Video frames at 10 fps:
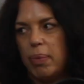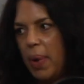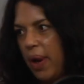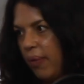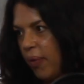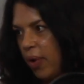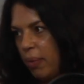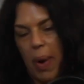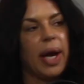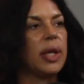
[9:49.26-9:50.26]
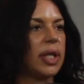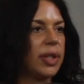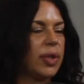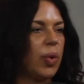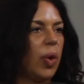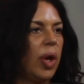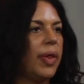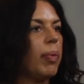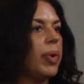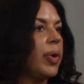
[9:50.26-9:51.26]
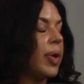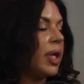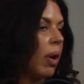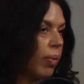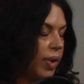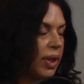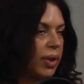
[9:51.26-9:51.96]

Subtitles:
and pay for a modeling school. And then when you get done with the